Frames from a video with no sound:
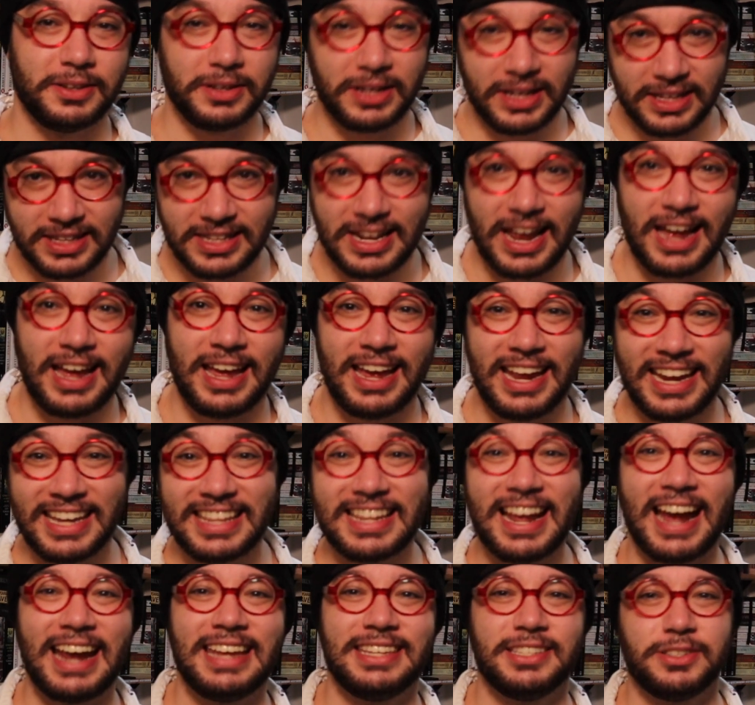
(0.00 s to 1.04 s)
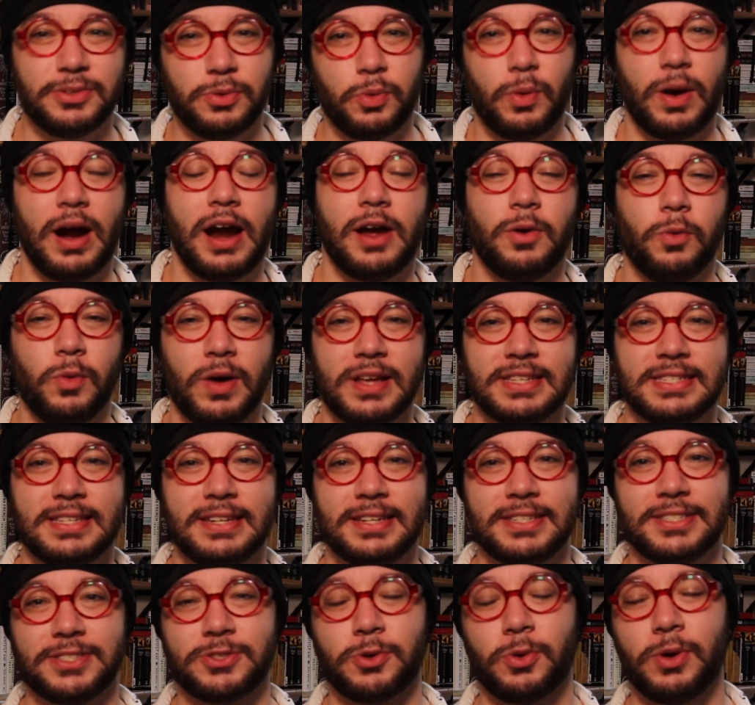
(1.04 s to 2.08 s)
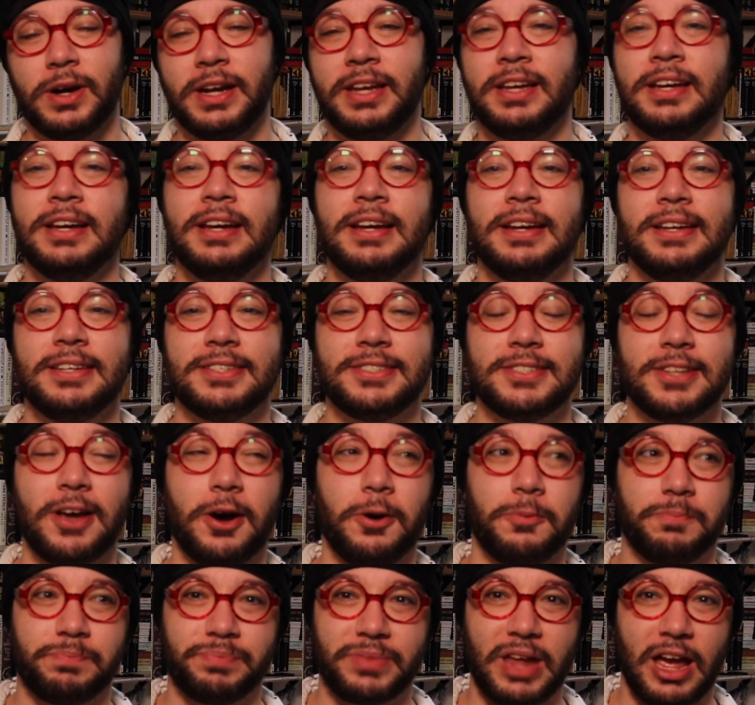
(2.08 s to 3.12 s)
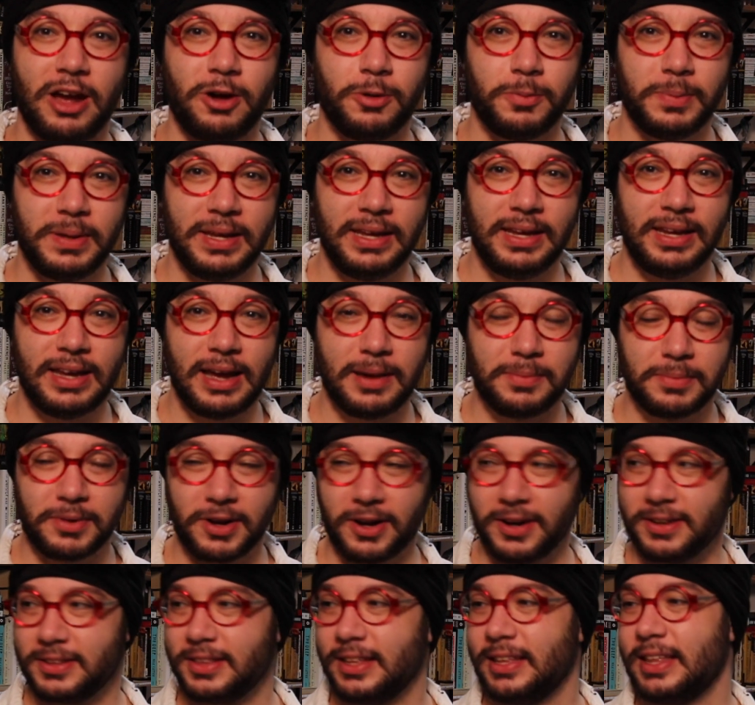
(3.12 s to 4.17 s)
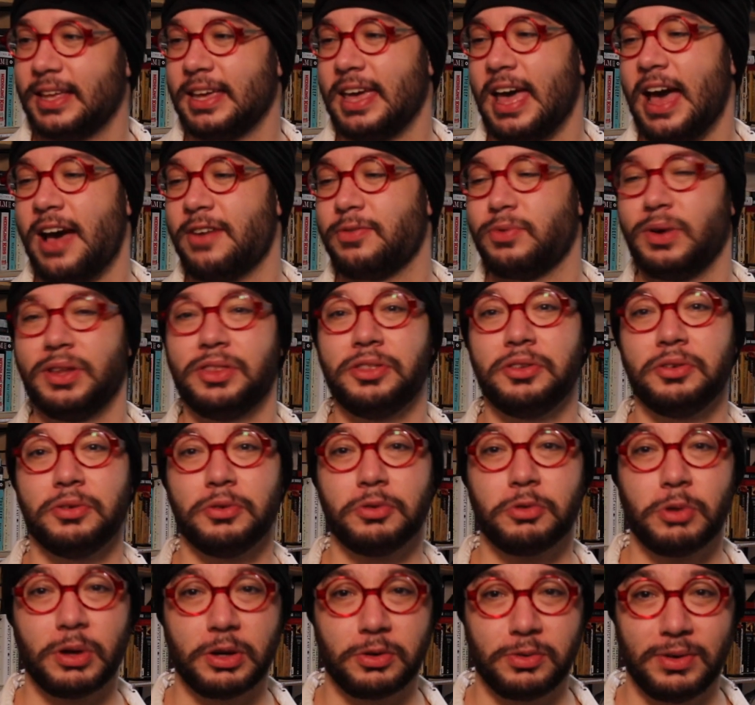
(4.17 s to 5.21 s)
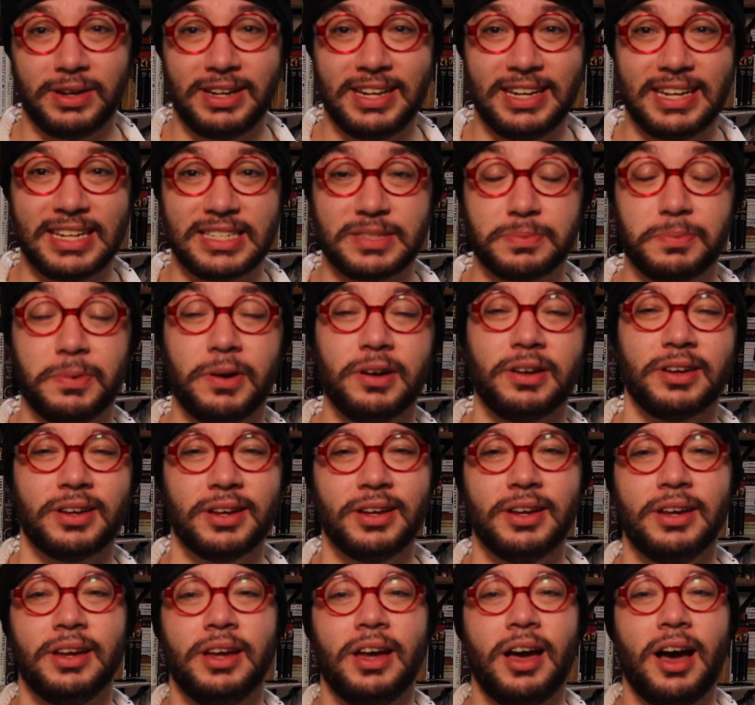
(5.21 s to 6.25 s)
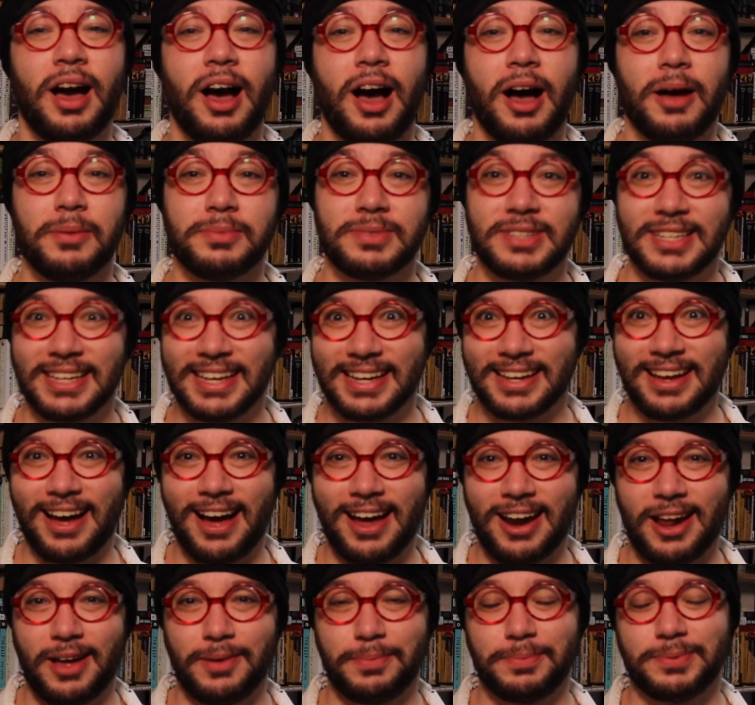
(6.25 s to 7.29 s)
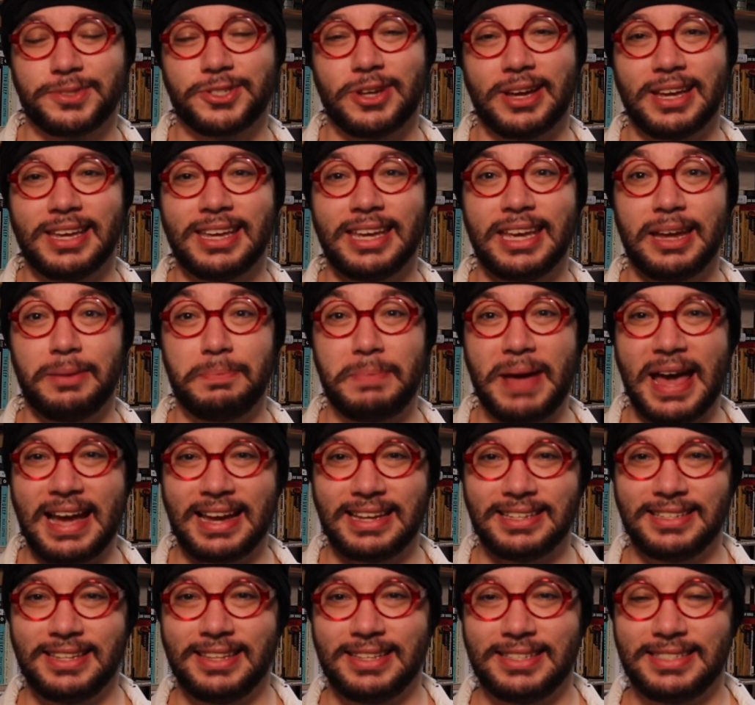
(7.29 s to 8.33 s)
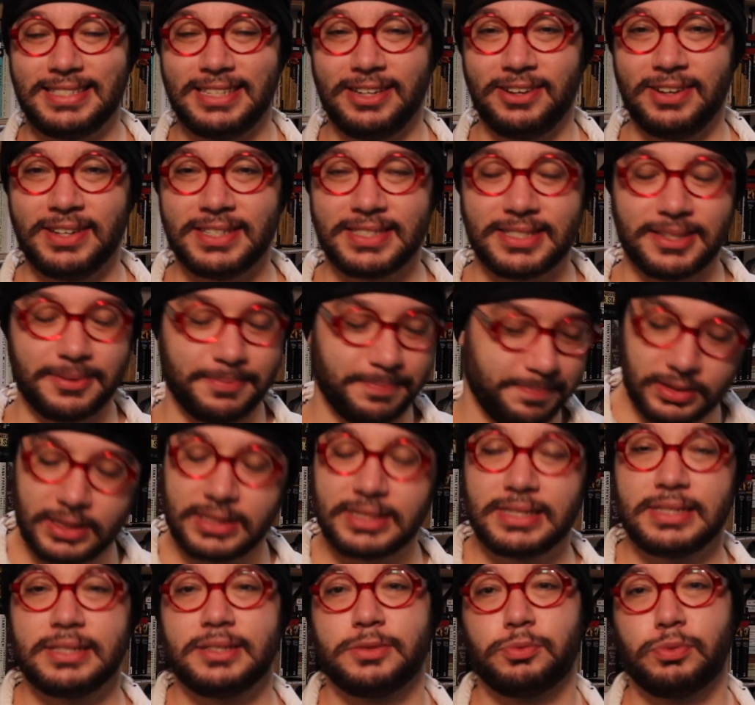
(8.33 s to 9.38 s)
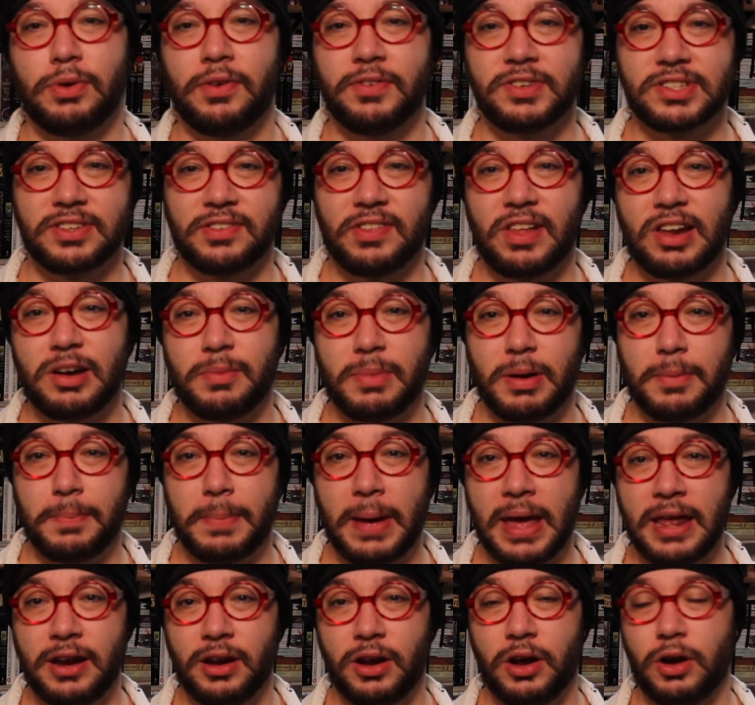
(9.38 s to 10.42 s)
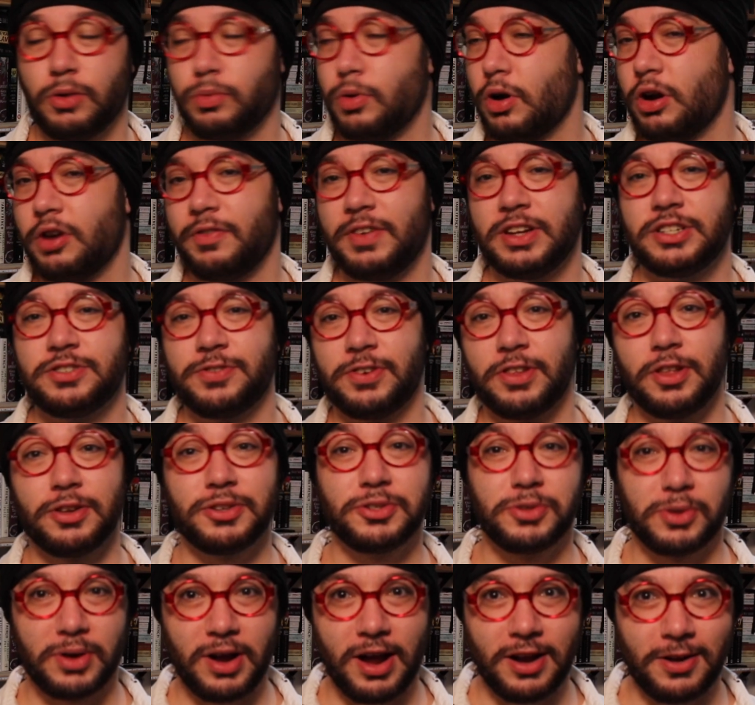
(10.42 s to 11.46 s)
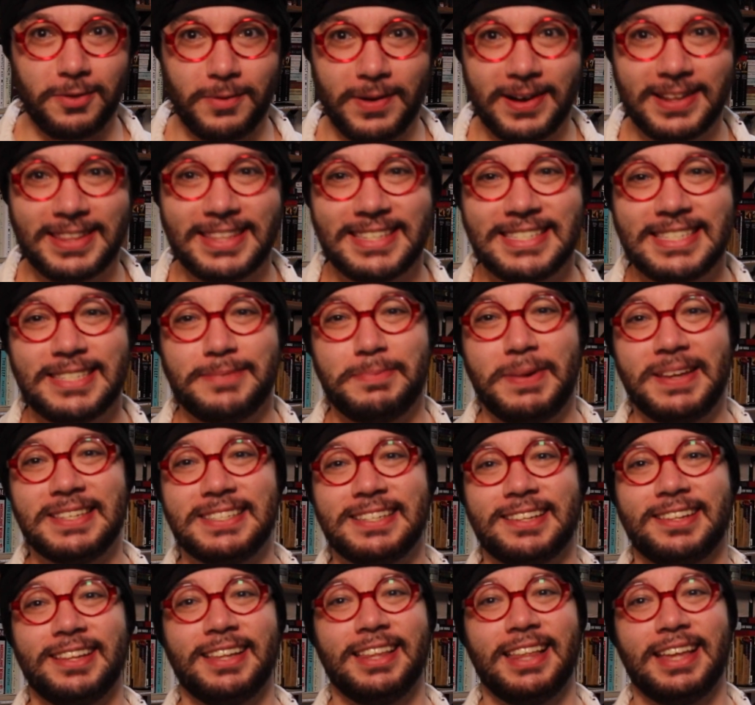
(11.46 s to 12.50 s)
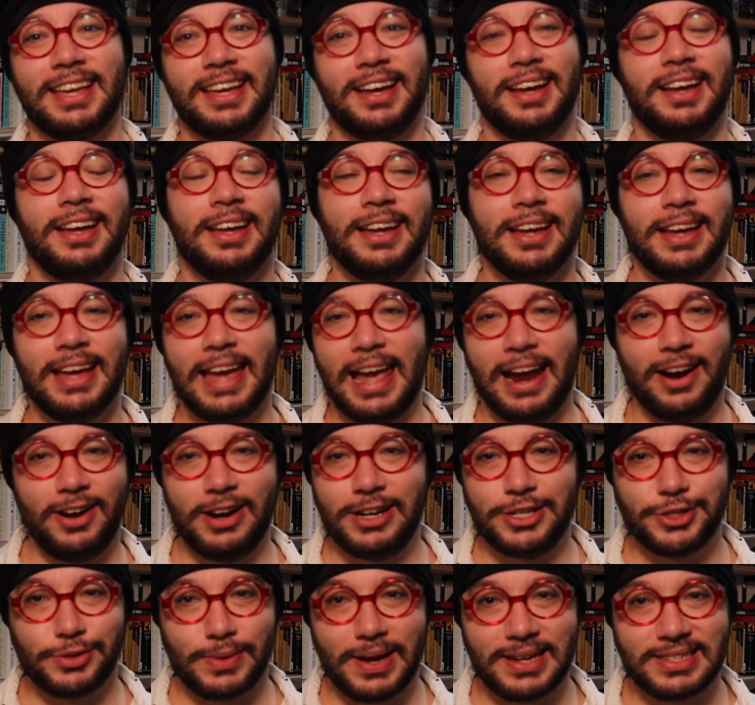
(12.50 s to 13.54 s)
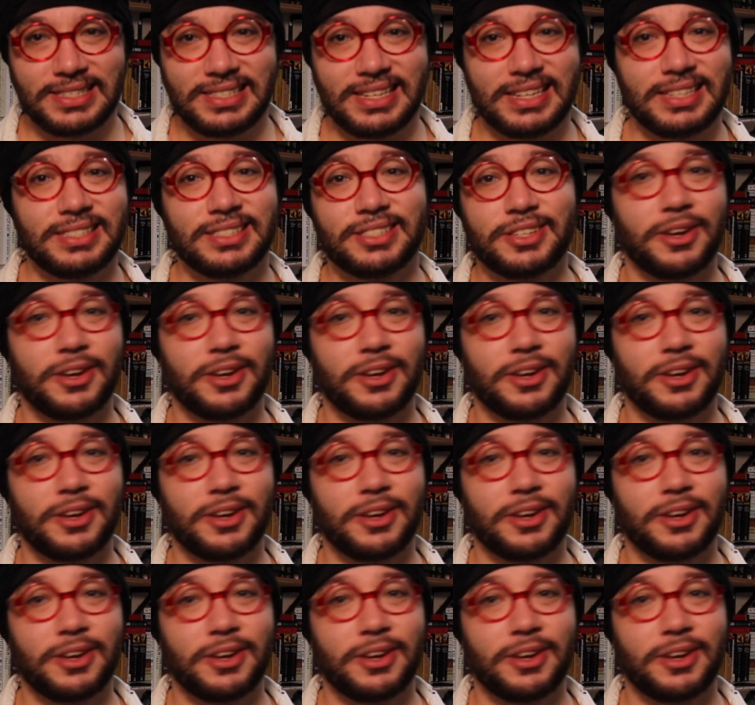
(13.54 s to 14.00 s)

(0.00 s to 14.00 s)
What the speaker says: ignite to where I was in the story. So I'm currently like halfway through quick reading this book to get caught up so I can get back into the series. This is Rivers of London by Ben Aaronovitch. For those who are unaware, this is basically like a Harry Dresden,